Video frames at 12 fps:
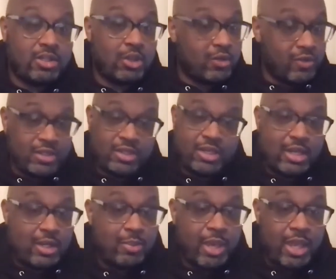None of us are
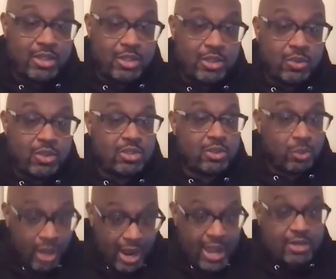getting paid to do this. So
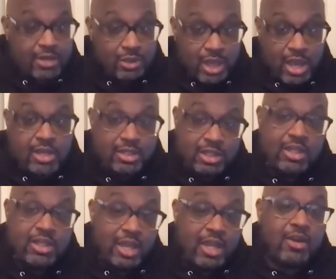we're actually honestly
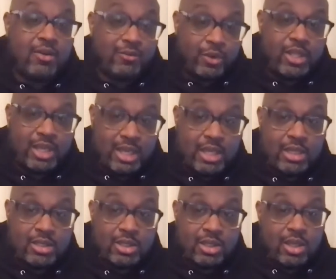there for the kids.